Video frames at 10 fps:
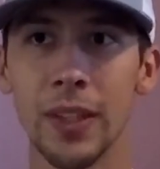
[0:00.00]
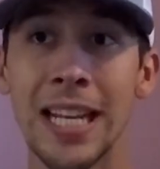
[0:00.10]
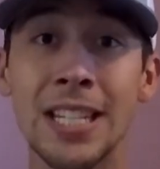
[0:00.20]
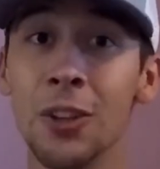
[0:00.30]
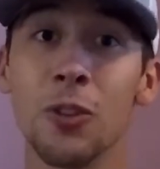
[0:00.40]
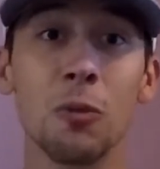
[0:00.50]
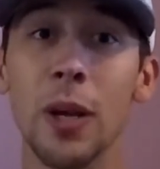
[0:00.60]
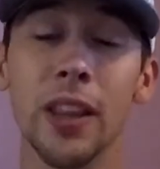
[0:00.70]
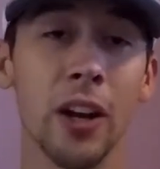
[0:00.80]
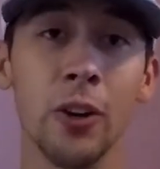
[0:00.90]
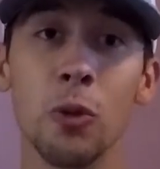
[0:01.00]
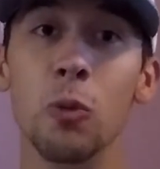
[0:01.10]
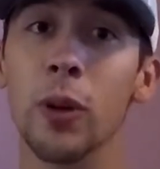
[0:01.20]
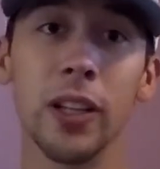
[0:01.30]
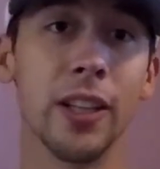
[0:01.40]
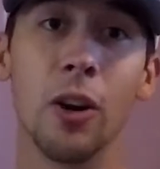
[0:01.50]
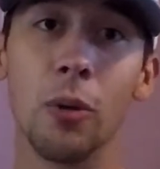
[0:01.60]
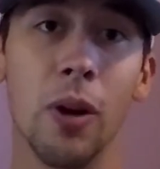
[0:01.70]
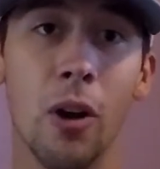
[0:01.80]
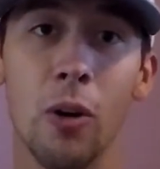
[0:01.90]
until you've been there, you really
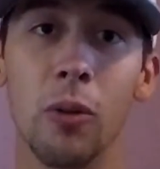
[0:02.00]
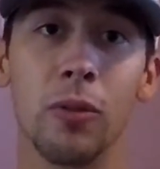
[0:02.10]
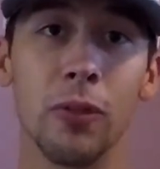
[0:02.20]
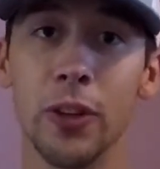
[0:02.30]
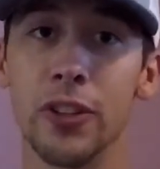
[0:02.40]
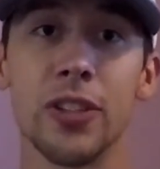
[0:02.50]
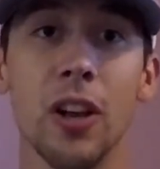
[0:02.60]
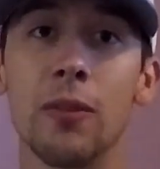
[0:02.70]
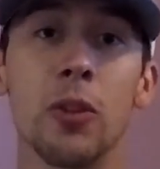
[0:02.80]
don't know for yourself.